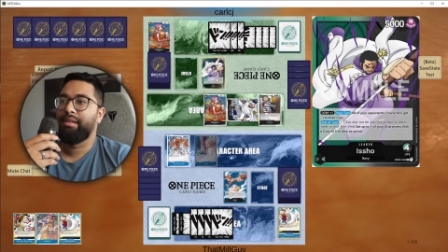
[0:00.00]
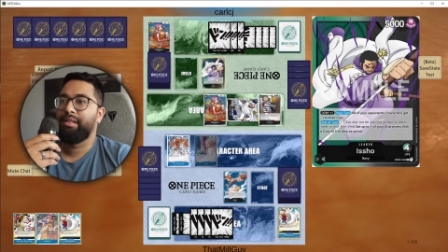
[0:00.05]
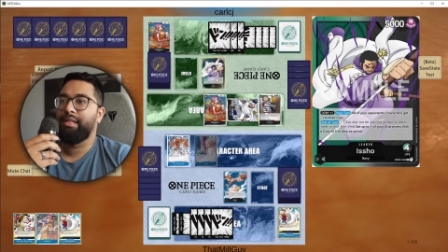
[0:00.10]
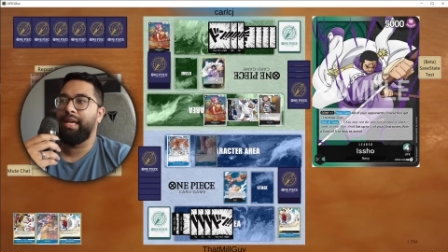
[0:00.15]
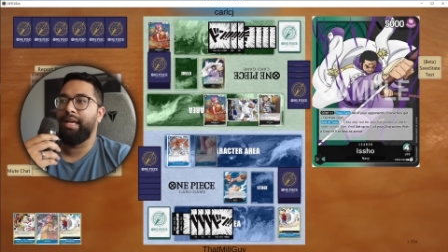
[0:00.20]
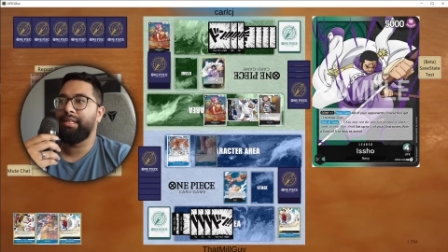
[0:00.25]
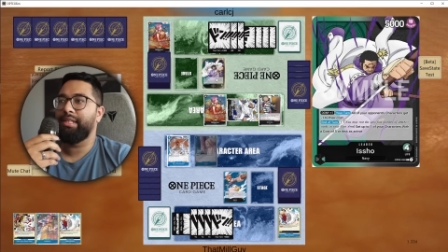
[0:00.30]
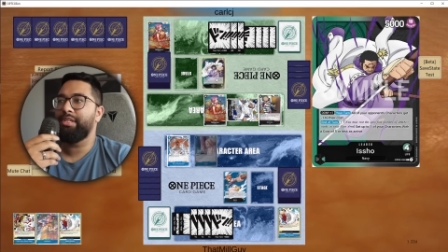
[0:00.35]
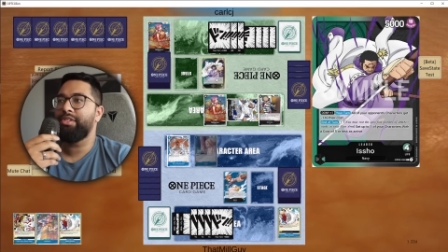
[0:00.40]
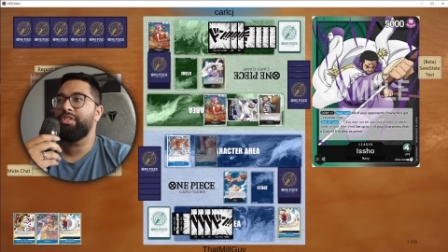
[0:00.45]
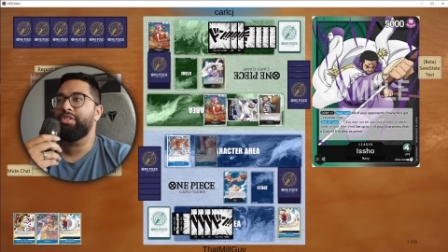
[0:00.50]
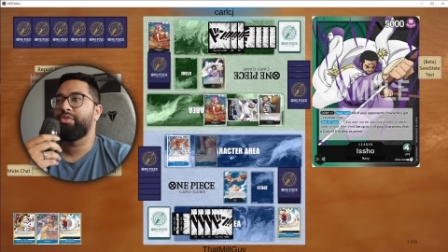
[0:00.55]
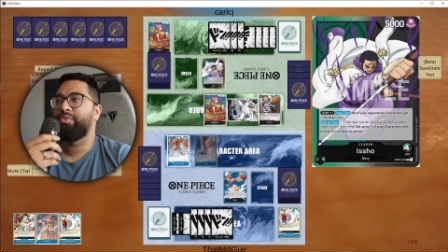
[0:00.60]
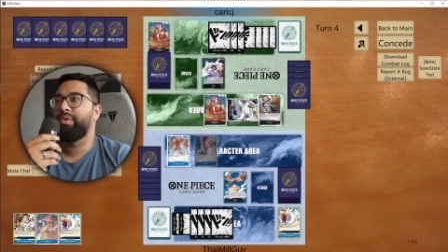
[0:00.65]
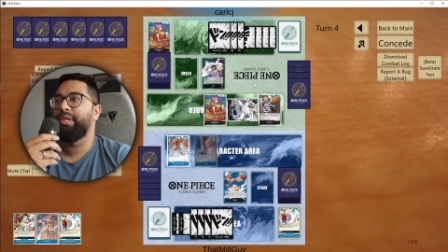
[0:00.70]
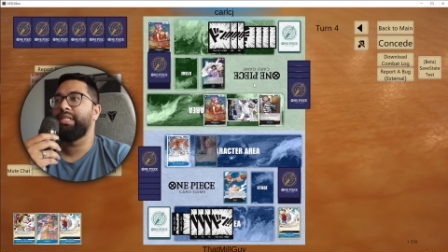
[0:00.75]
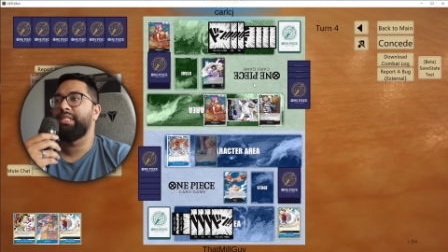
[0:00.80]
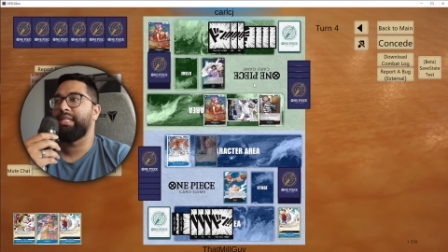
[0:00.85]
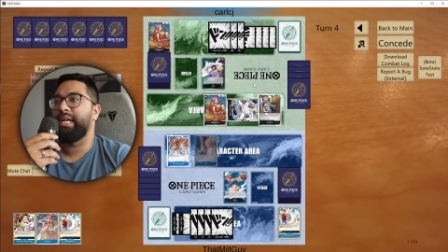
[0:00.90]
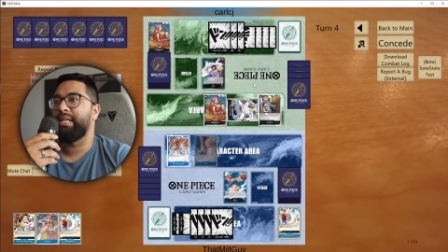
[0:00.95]
Yeah, this just
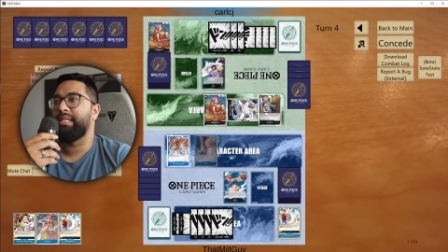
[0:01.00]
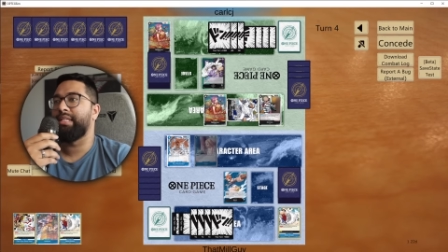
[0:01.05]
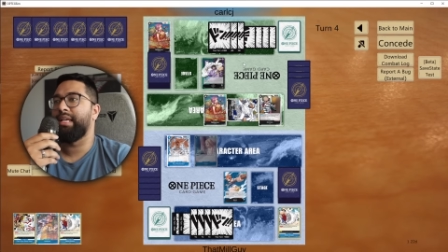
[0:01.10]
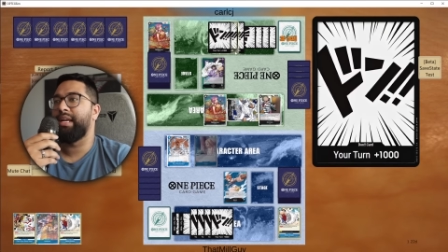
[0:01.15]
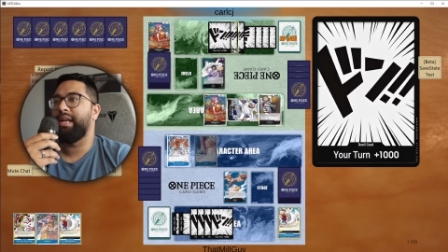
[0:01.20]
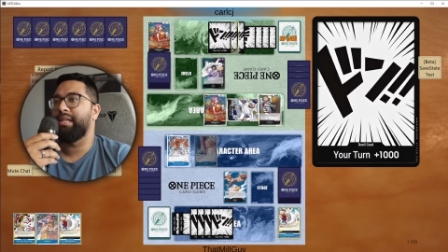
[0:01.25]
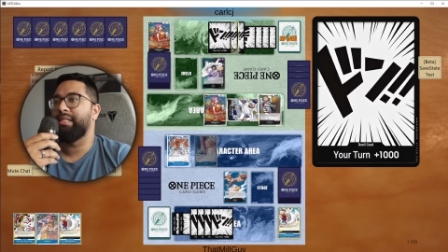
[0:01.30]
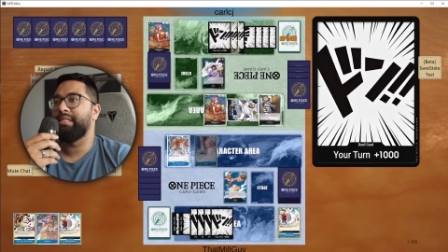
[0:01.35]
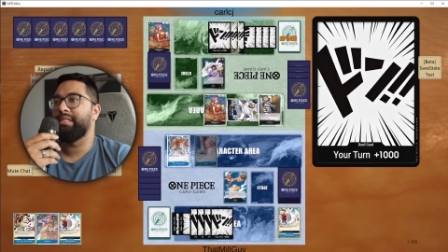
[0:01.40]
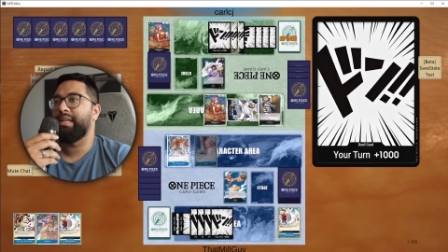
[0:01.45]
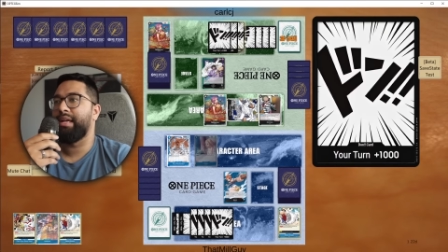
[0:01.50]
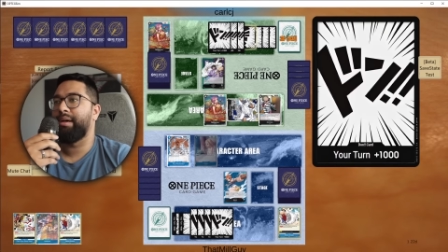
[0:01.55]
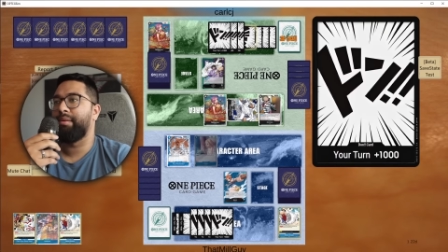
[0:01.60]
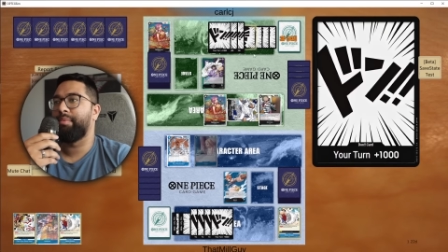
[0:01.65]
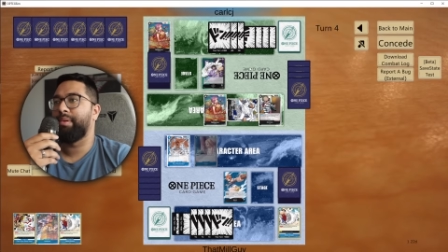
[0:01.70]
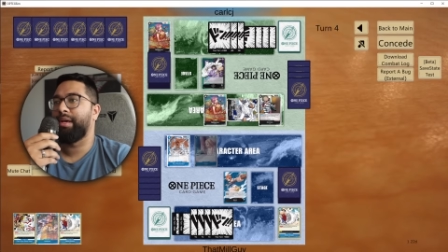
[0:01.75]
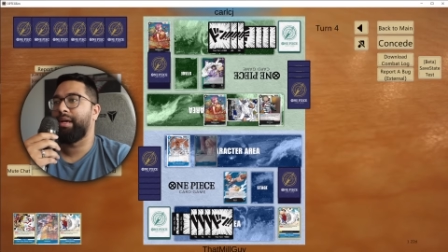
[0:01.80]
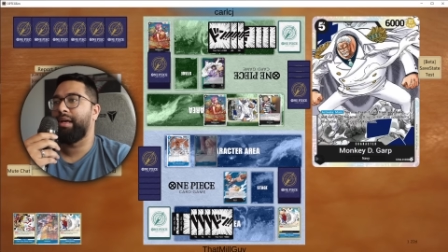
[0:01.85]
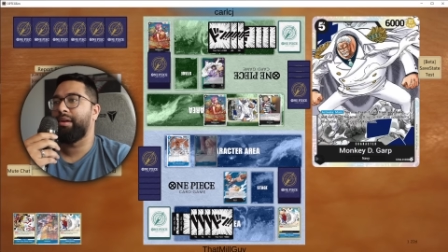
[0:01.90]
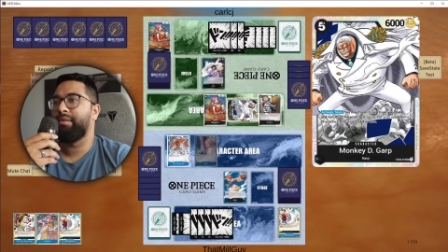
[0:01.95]
restands that end
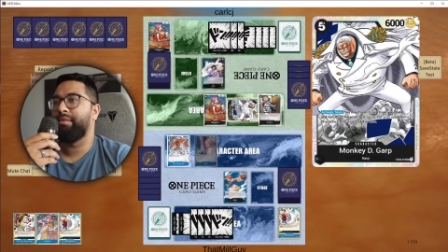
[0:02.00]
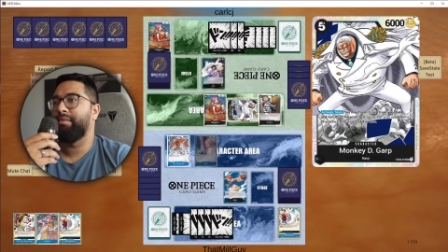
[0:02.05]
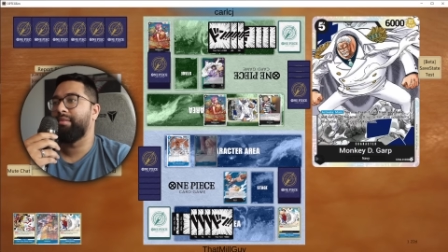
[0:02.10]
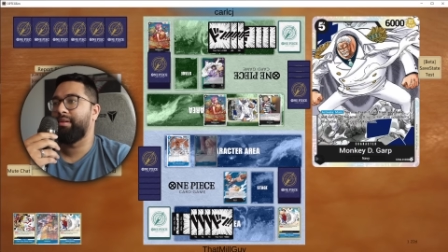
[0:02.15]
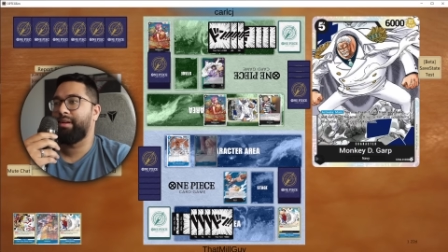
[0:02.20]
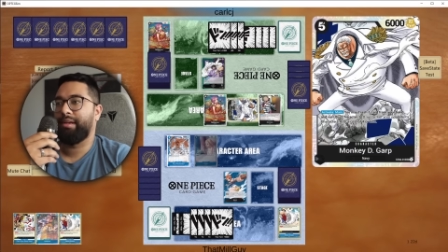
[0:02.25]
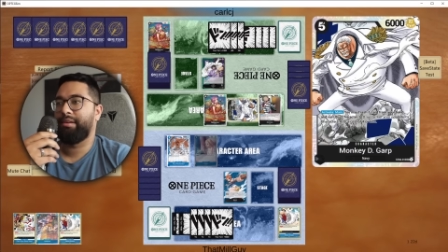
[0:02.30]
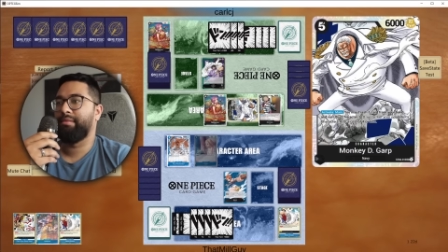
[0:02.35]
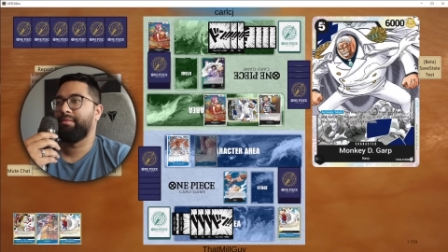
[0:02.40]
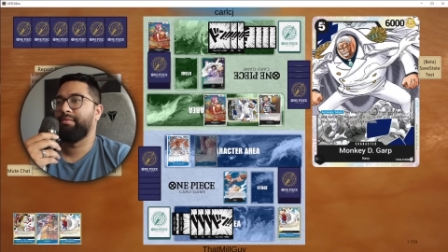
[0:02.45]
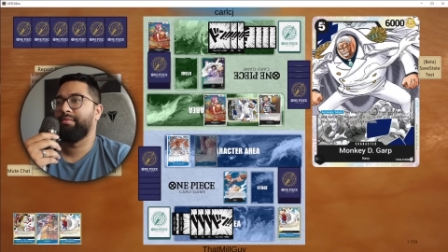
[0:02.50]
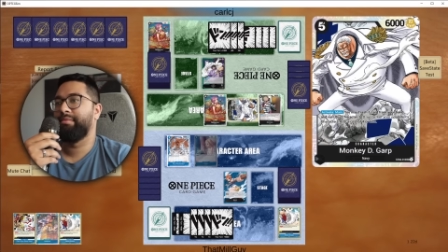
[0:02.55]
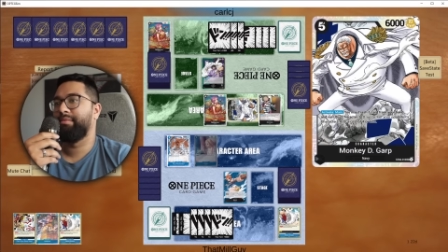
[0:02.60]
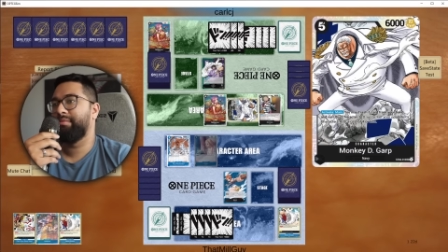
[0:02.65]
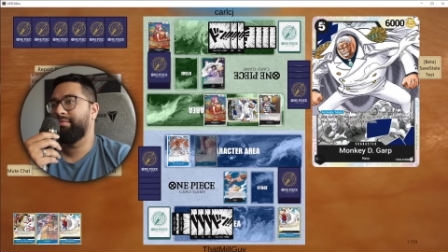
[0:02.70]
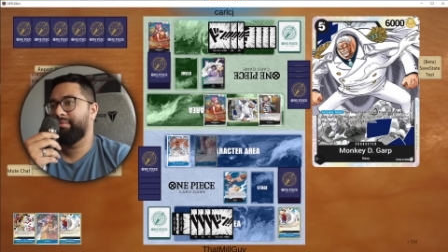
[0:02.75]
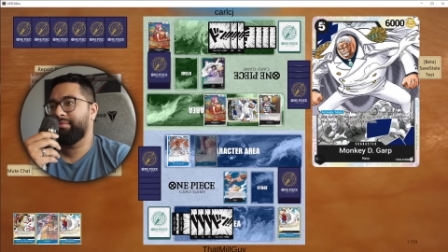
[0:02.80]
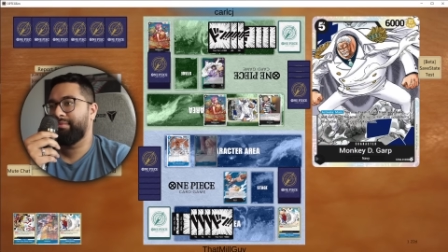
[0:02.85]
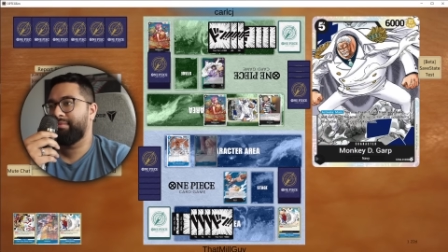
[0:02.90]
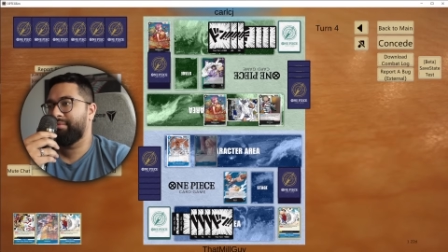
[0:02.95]
step. Like, I don't, I don't,
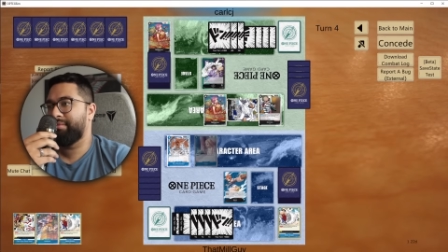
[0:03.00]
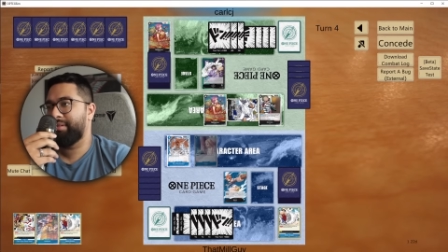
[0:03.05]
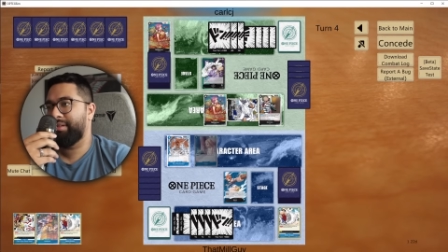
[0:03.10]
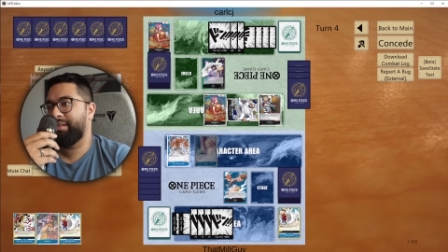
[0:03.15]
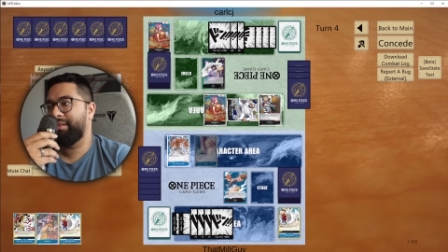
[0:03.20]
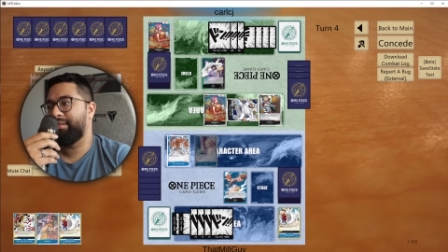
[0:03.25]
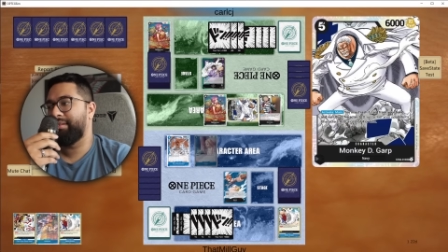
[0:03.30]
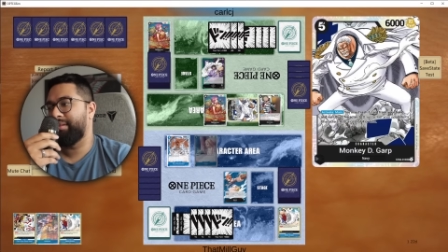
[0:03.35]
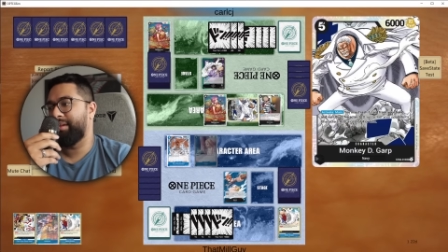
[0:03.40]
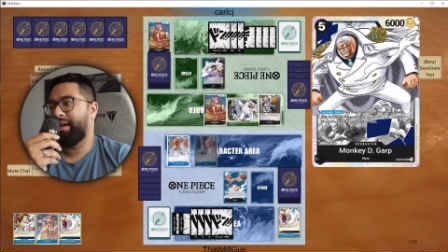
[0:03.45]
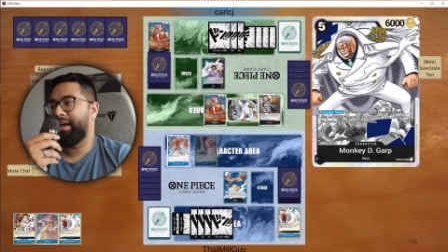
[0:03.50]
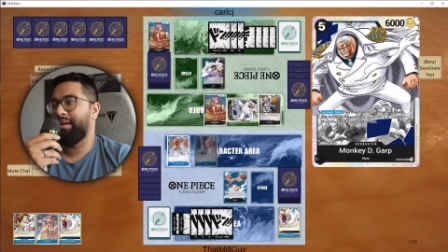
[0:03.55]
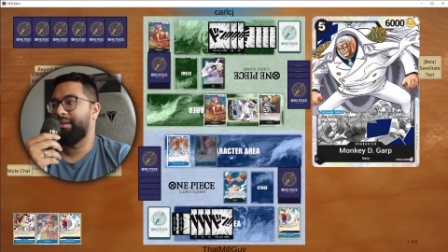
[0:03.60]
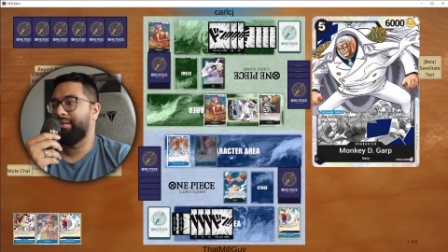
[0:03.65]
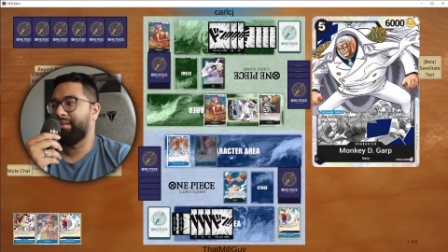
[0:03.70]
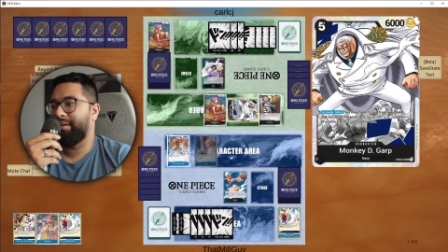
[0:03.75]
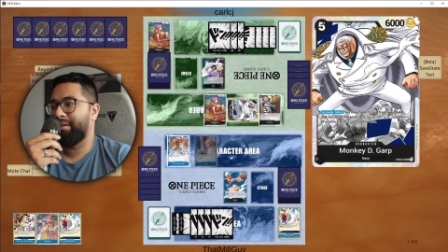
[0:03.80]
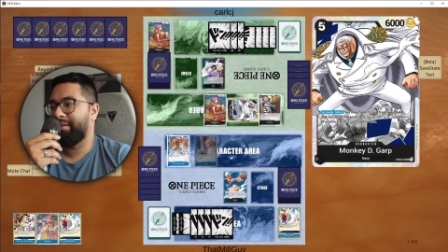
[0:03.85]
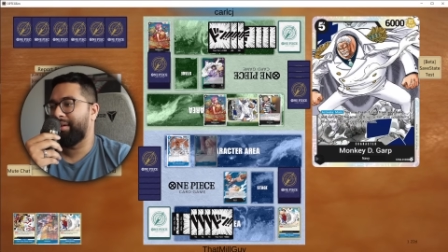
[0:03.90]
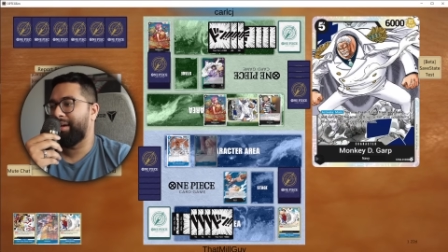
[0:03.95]
I don't know.